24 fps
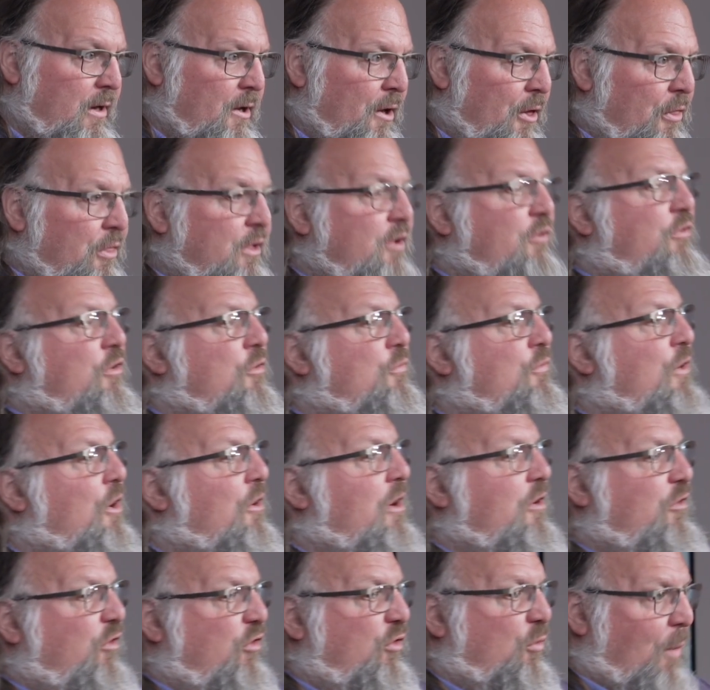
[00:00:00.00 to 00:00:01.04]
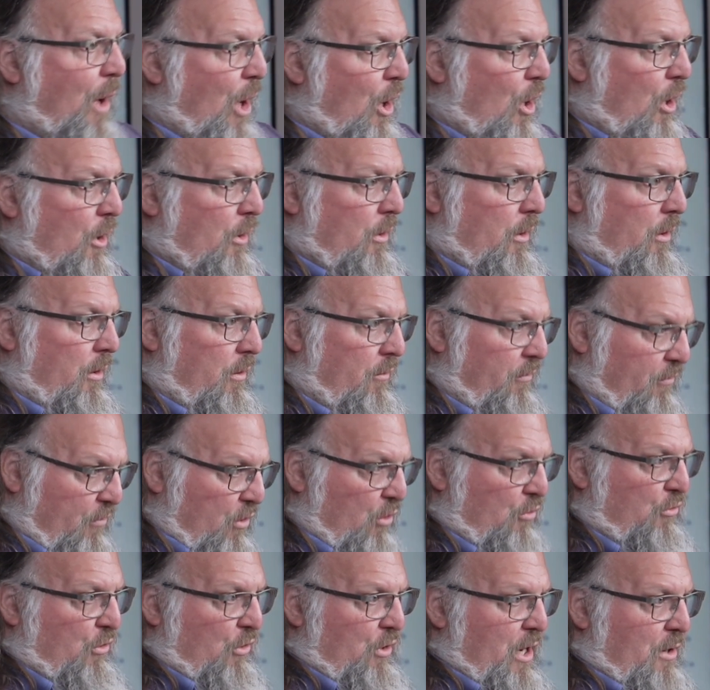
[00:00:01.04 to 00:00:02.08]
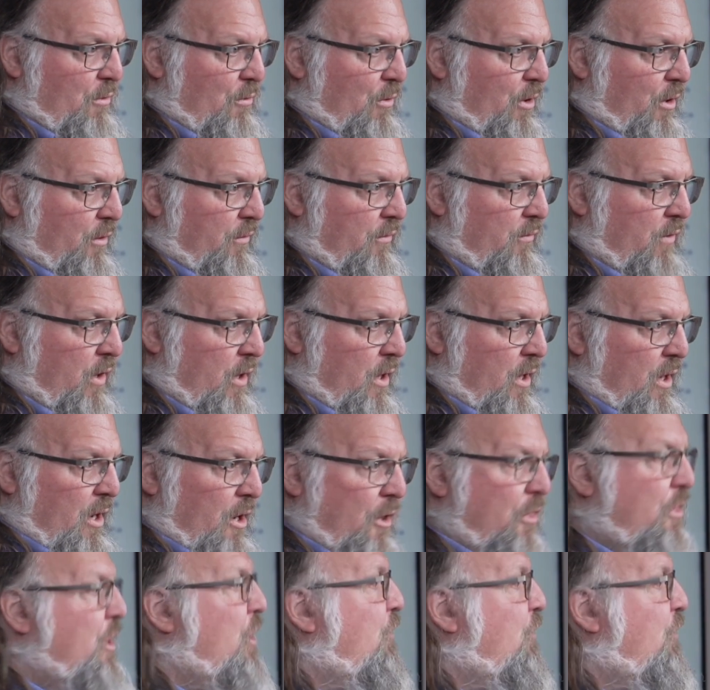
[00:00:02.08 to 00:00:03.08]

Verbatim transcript: These are very small social networks. They're